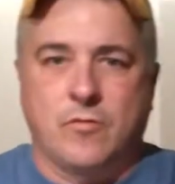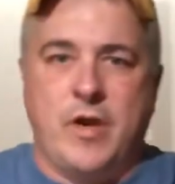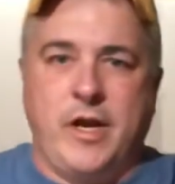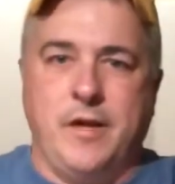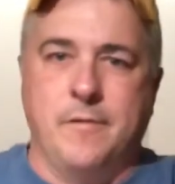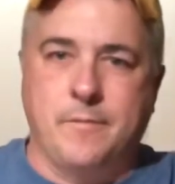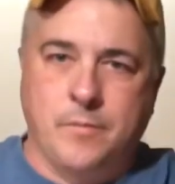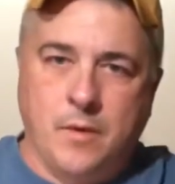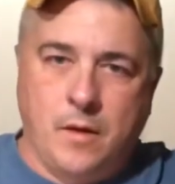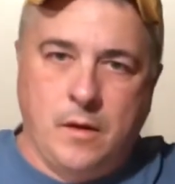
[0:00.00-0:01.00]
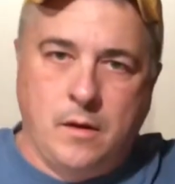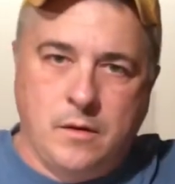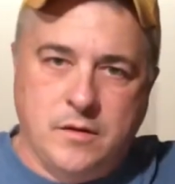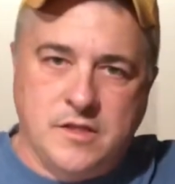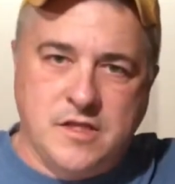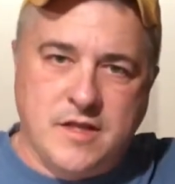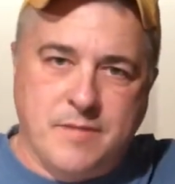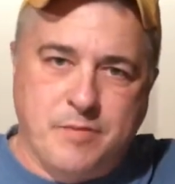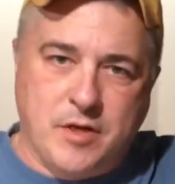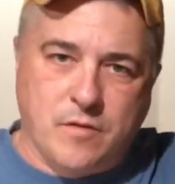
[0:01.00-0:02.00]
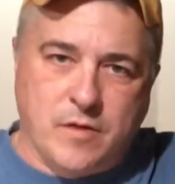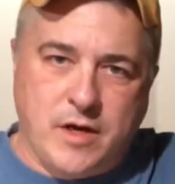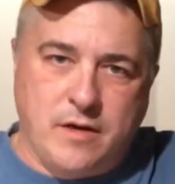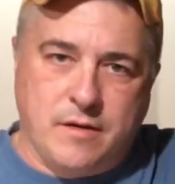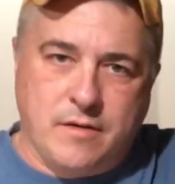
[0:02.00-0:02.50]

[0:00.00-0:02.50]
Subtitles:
Ready? You see that button right